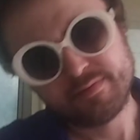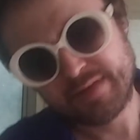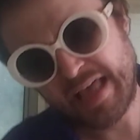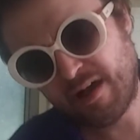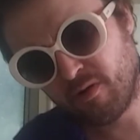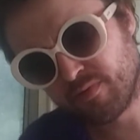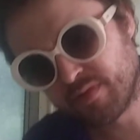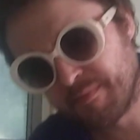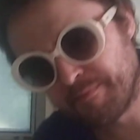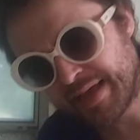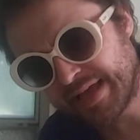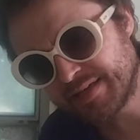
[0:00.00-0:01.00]
Now, the
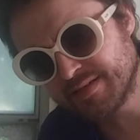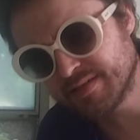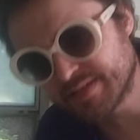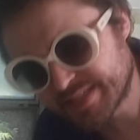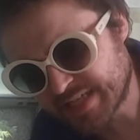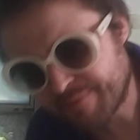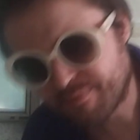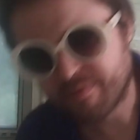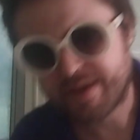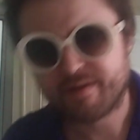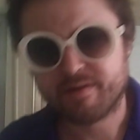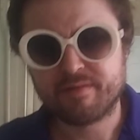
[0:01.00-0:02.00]
main
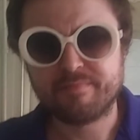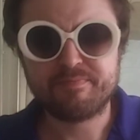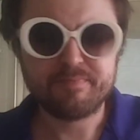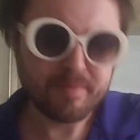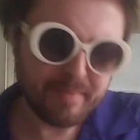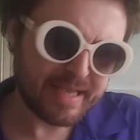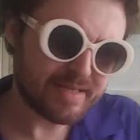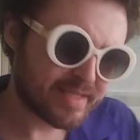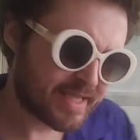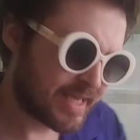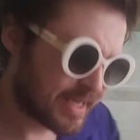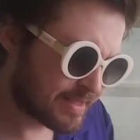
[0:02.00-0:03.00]
separator, the main
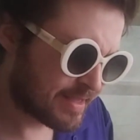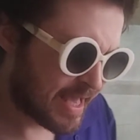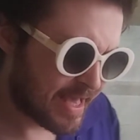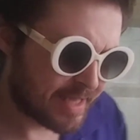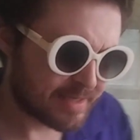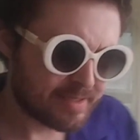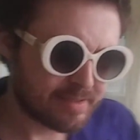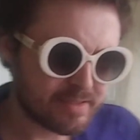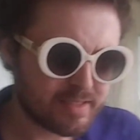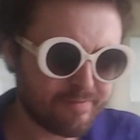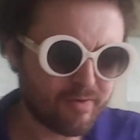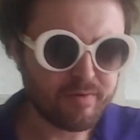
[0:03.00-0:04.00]
thing that
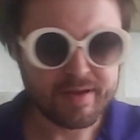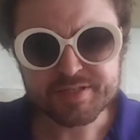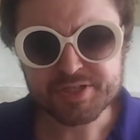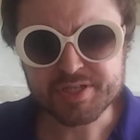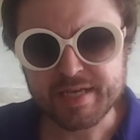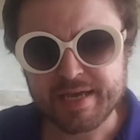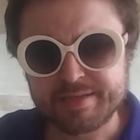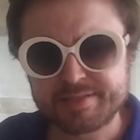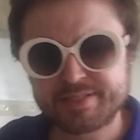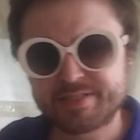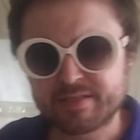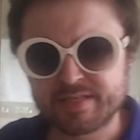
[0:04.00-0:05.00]

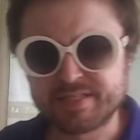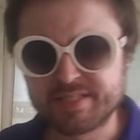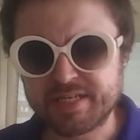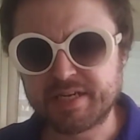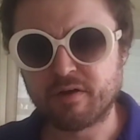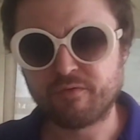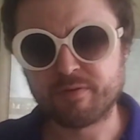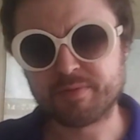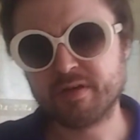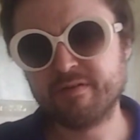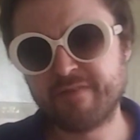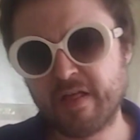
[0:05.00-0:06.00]
differentiates Casino from
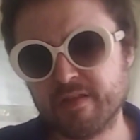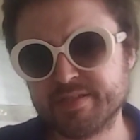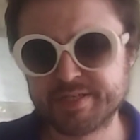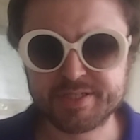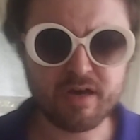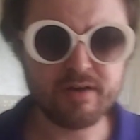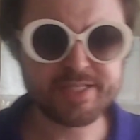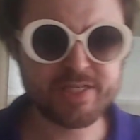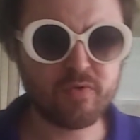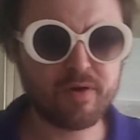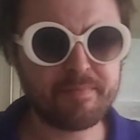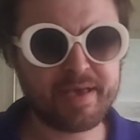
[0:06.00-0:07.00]
Goodfellas is
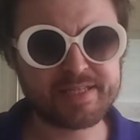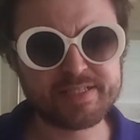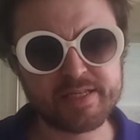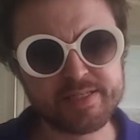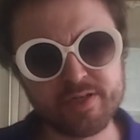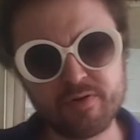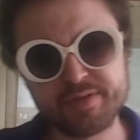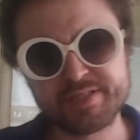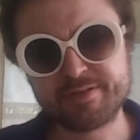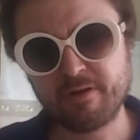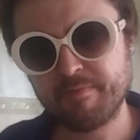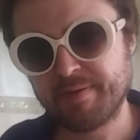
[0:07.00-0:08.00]
also what makes it so
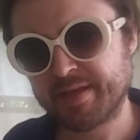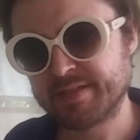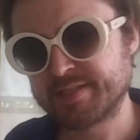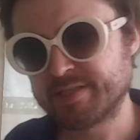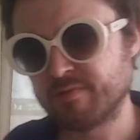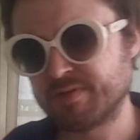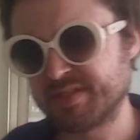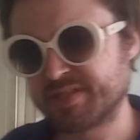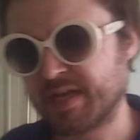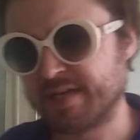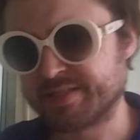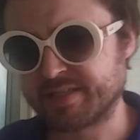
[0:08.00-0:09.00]
disturbing and so
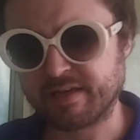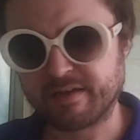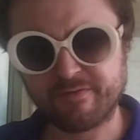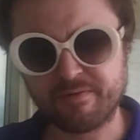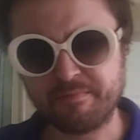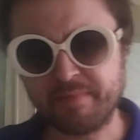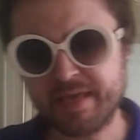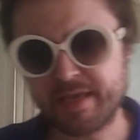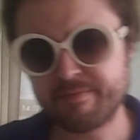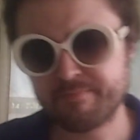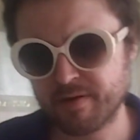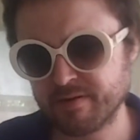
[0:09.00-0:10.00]
disgusting for me,
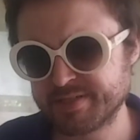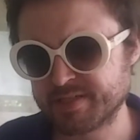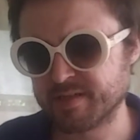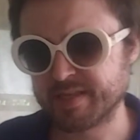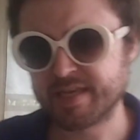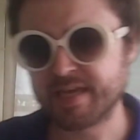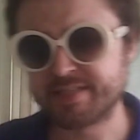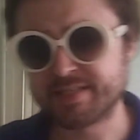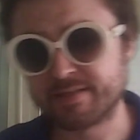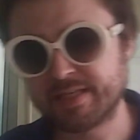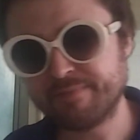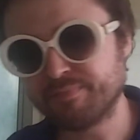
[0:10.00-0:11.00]
personally. It's
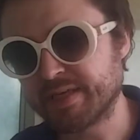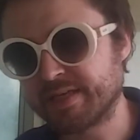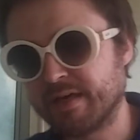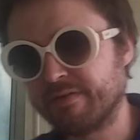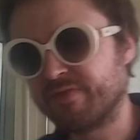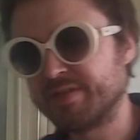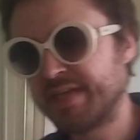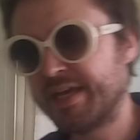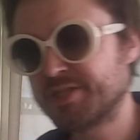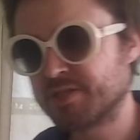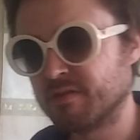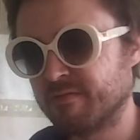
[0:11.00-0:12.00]
a deeply
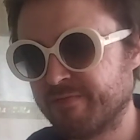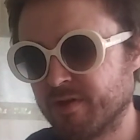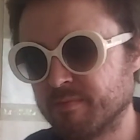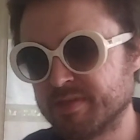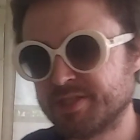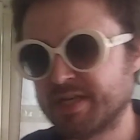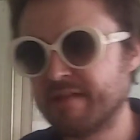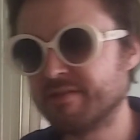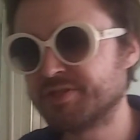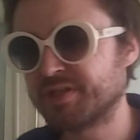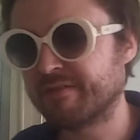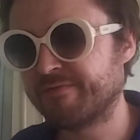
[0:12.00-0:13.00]
confrontational film, a
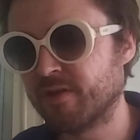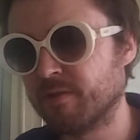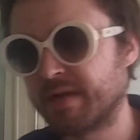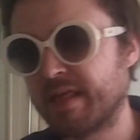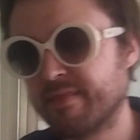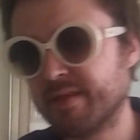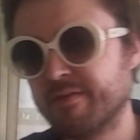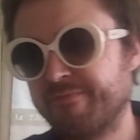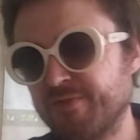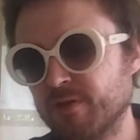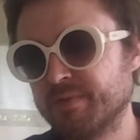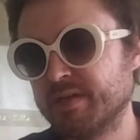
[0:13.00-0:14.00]
challenging film, and I think a
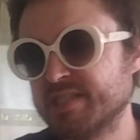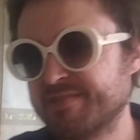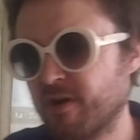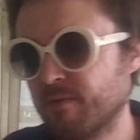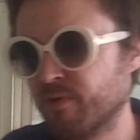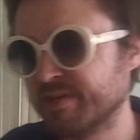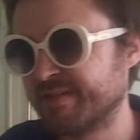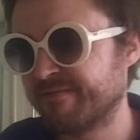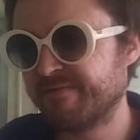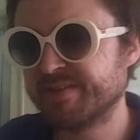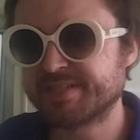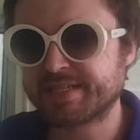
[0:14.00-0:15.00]
film that is far more
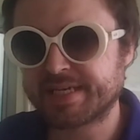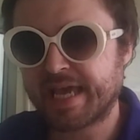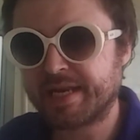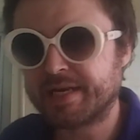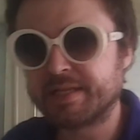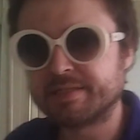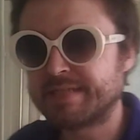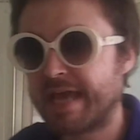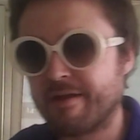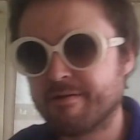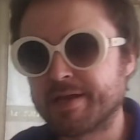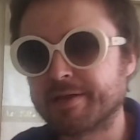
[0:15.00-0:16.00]
sophisticated and
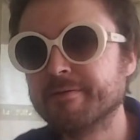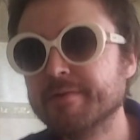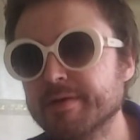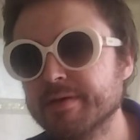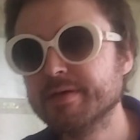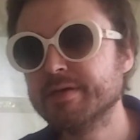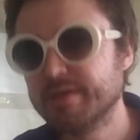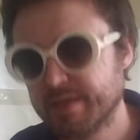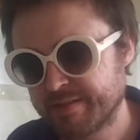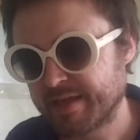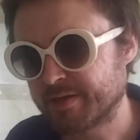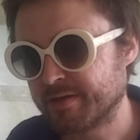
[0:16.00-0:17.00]
daring
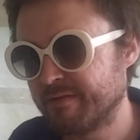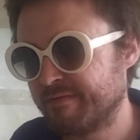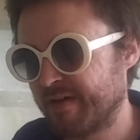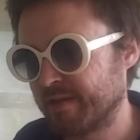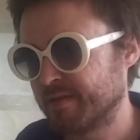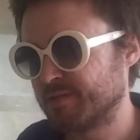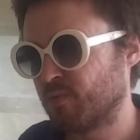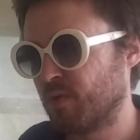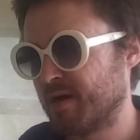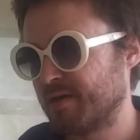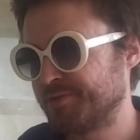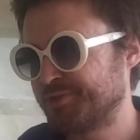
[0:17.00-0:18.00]
than Goodfellas
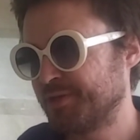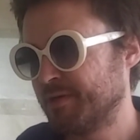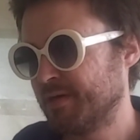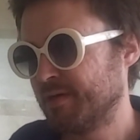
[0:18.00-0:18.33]
was.